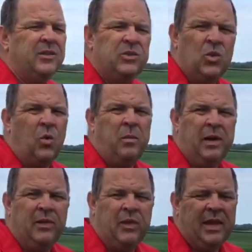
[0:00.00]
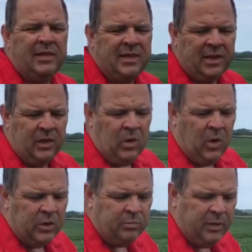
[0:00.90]
so many things that can
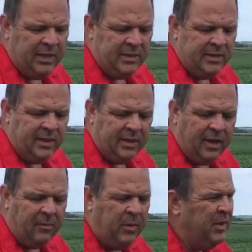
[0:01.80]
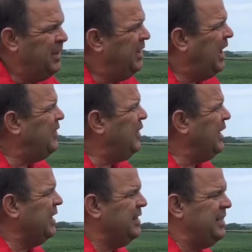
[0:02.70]
cause beans to cup. I
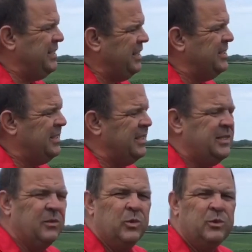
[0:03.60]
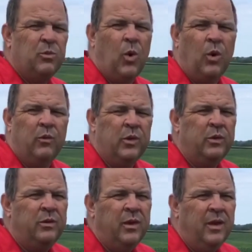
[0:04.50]
think in this instance it was more
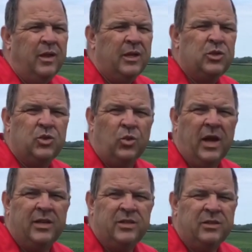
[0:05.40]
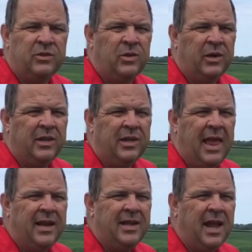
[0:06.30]
of a stress during
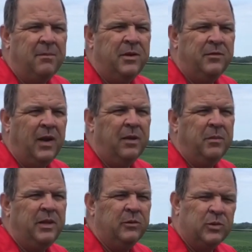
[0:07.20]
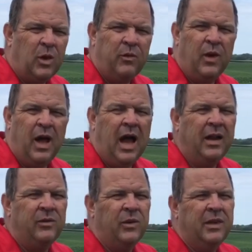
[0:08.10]
that time of development. It was awful
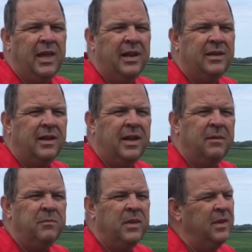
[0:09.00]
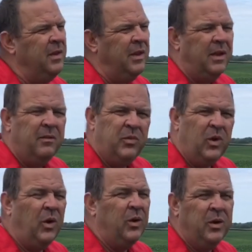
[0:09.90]
hot during that time.
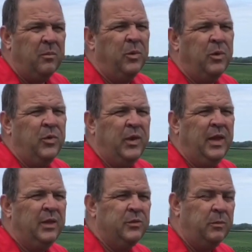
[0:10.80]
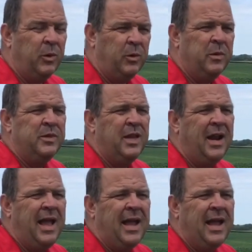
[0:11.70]
There are a number of things from a herbicide